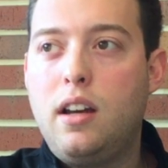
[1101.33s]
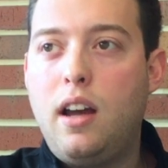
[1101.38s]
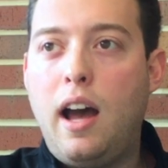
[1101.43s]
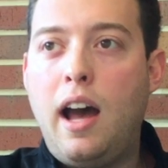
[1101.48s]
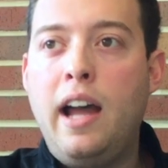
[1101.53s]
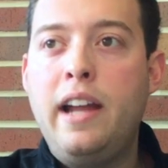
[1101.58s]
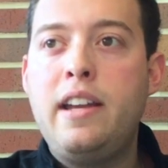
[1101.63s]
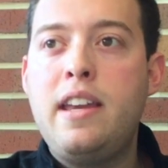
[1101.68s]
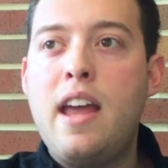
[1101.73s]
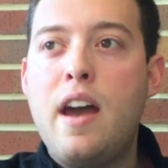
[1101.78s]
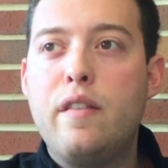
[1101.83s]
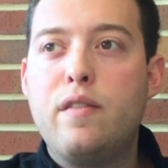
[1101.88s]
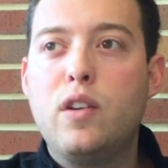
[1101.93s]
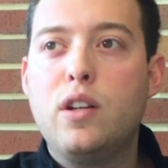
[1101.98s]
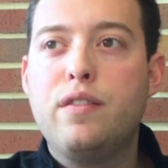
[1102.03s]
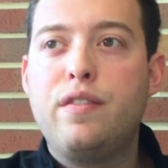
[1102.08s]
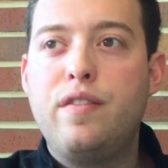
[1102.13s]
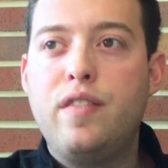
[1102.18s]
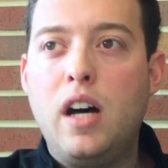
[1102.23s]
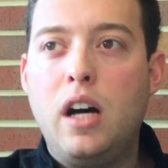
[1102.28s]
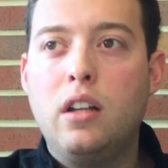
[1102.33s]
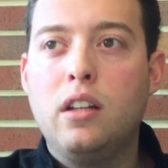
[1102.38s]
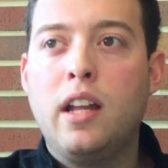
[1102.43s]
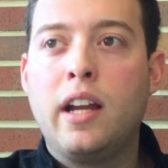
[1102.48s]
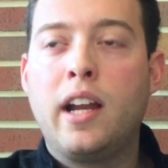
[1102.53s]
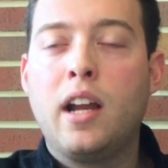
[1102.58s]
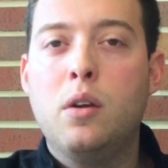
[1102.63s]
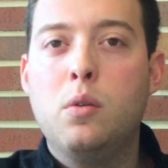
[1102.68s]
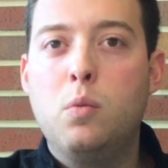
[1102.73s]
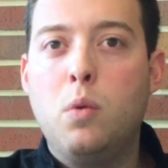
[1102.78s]
I never felt
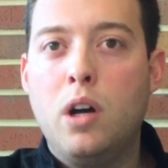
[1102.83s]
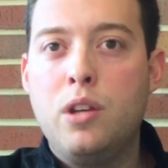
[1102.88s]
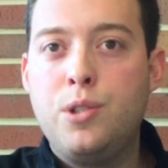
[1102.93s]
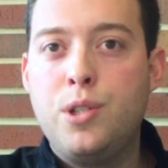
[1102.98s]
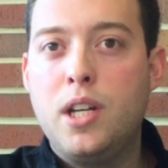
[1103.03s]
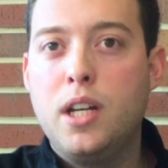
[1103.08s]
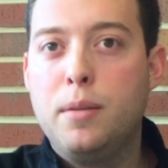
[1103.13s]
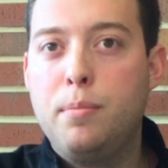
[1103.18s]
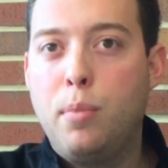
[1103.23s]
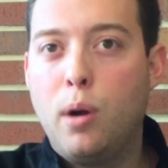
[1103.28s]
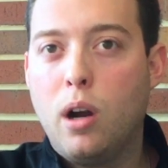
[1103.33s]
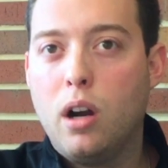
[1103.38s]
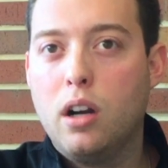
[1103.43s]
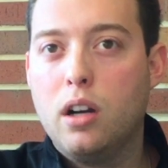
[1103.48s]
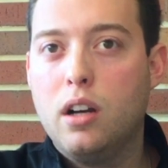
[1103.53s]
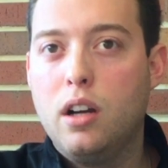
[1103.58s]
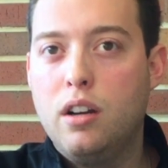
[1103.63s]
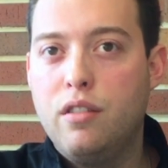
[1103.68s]
like I wasn't a part